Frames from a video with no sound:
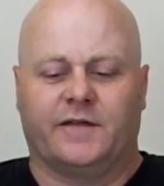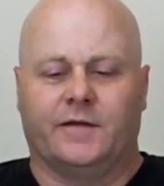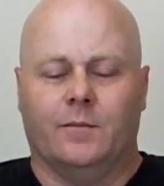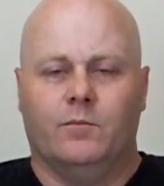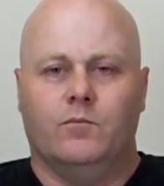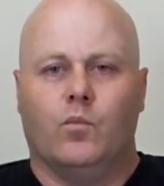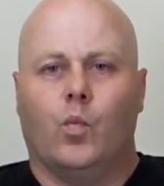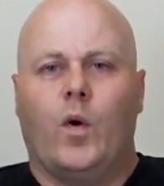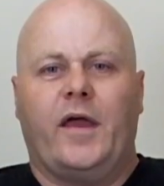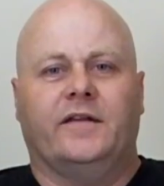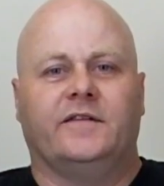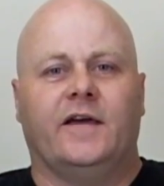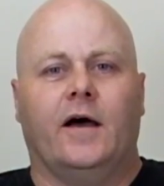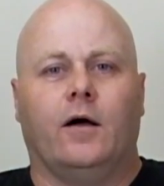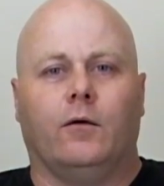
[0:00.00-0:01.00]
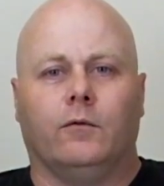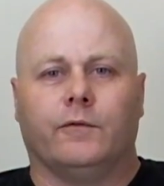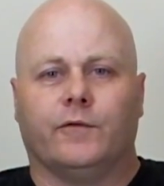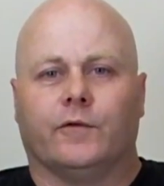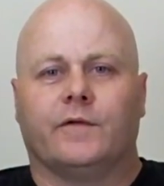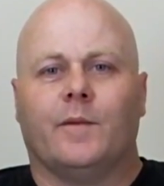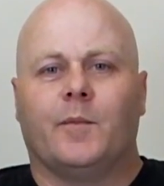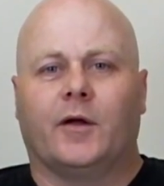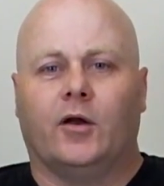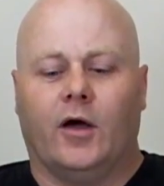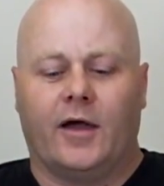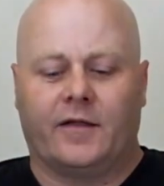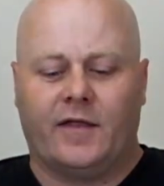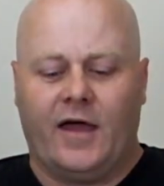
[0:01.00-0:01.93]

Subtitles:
some wet towels or something like